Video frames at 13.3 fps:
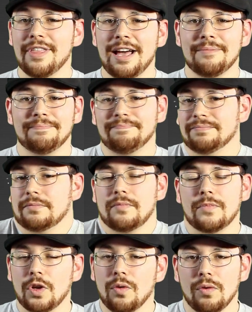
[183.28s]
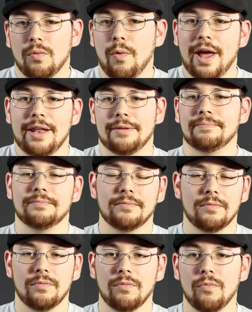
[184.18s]
that, when?
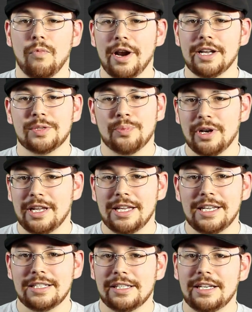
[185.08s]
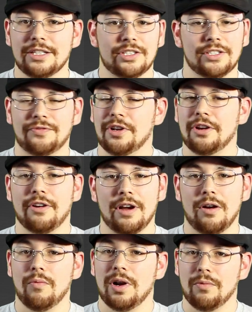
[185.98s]
When is pretty easy. It's just figuring
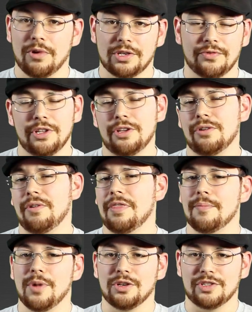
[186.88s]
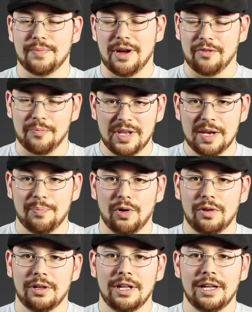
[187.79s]
out when works for you and the most amount of
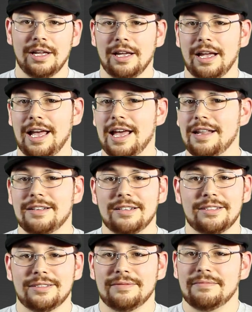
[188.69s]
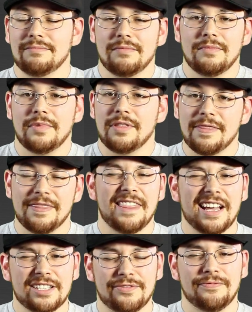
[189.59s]
people. And
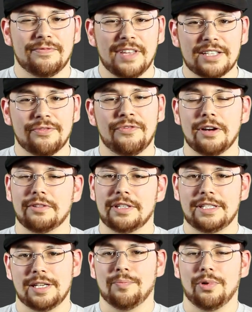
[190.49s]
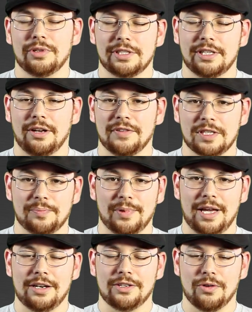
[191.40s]
that's fairly simple and
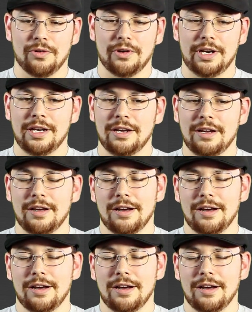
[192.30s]
self-explanatory.